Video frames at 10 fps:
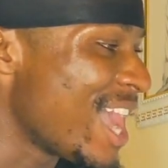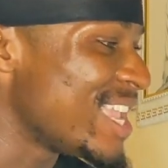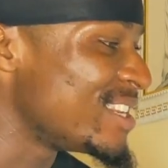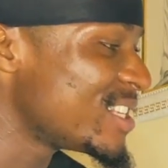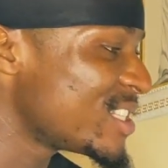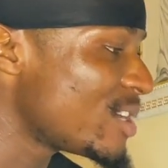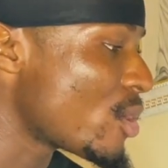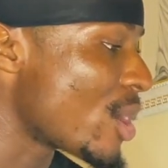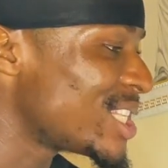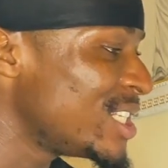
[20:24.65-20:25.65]
In this scenario, we
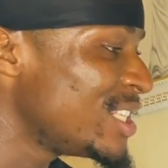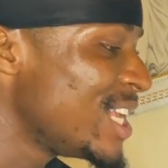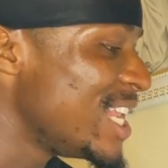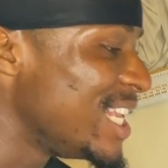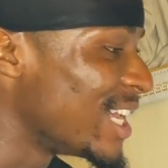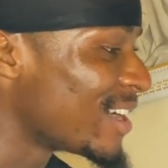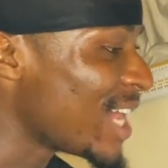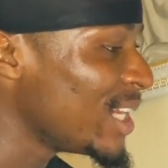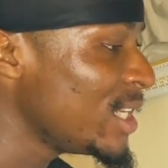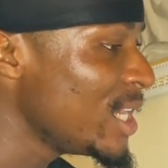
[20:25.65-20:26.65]
are seeing a
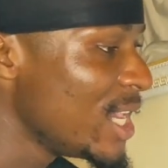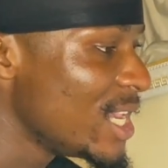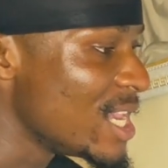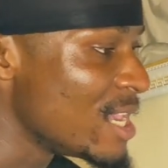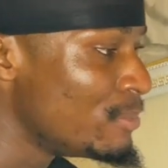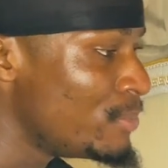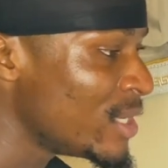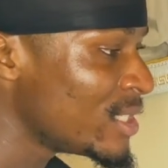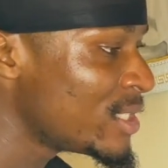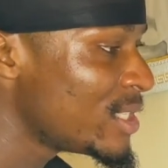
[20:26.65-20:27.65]
rally, a
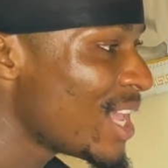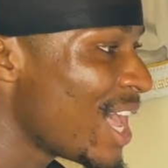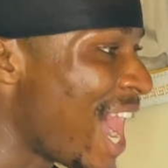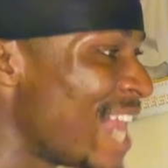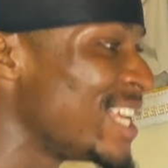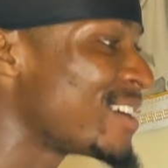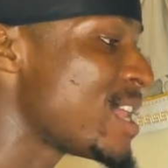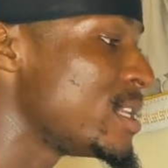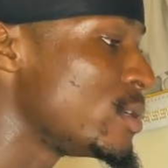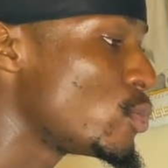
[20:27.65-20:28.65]
base, and a
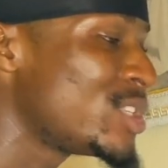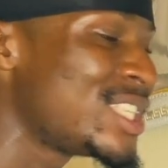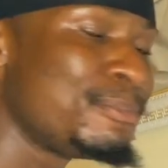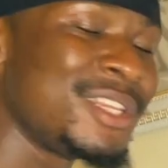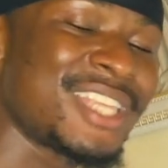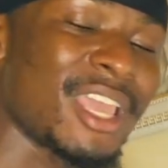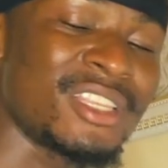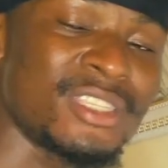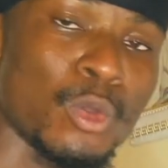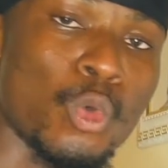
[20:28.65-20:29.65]
rally, which simply
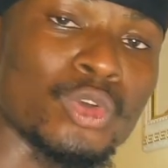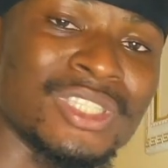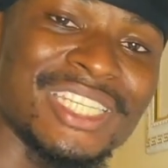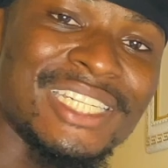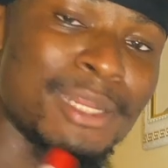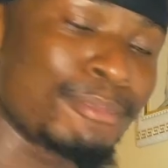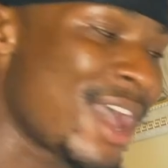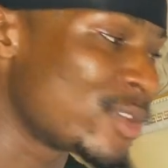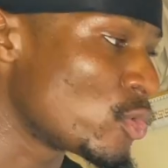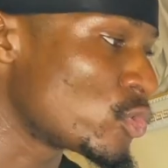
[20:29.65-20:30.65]
says the what?
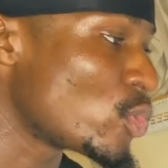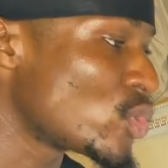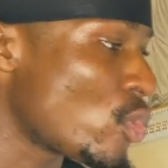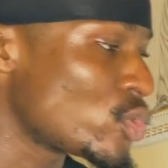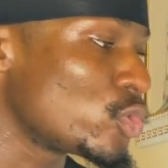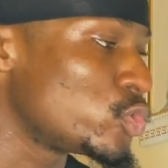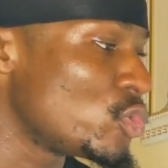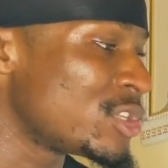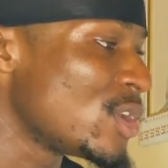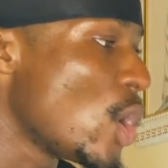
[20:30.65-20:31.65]
Demand zone. So what we want to
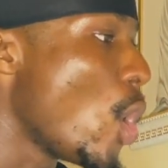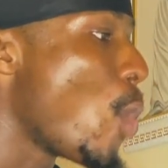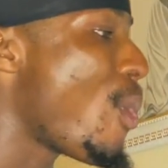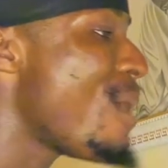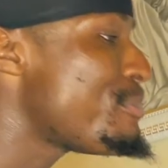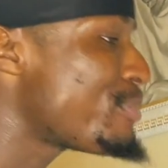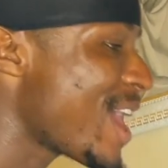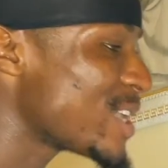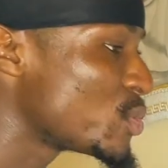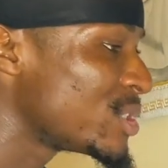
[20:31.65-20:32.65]
do is one
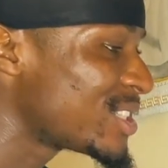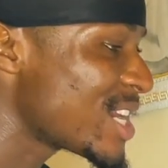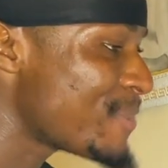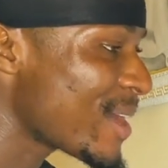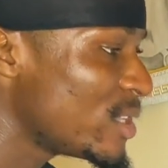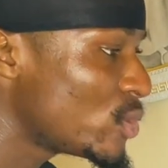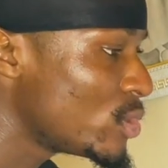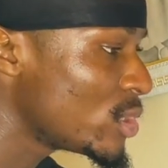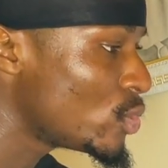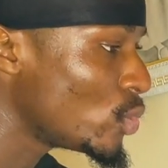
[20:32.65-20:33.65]
price retrace back into
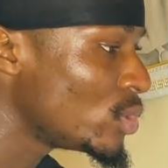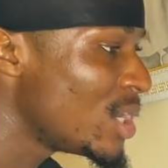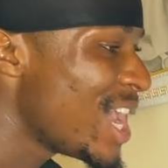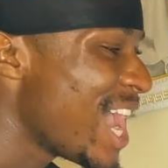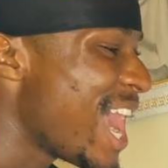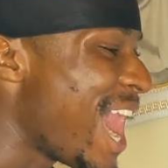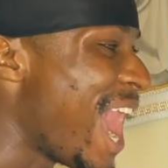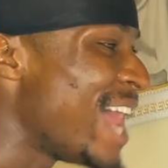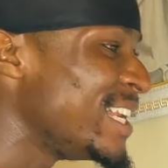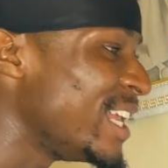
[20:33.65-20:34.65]
this zone
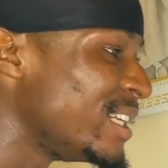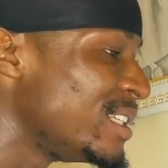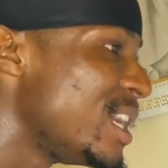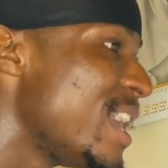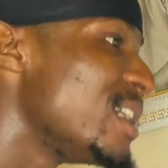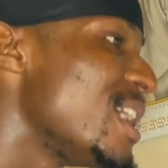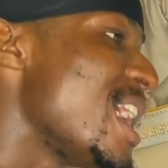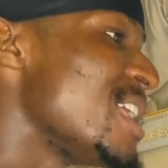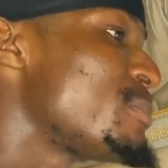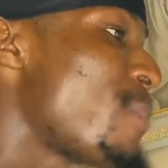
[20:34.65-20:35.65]
and then
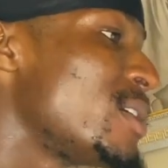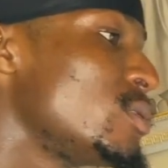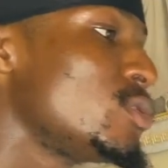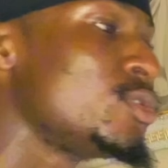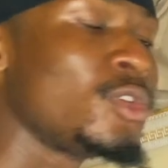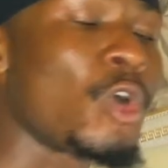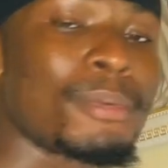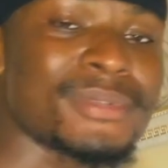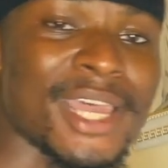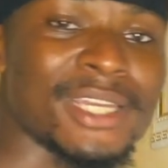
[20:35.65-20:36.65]
expand to the
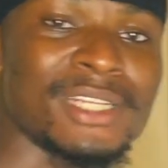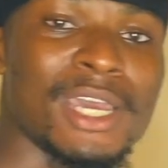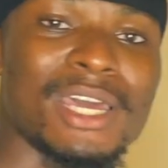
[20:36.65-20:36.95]
upside.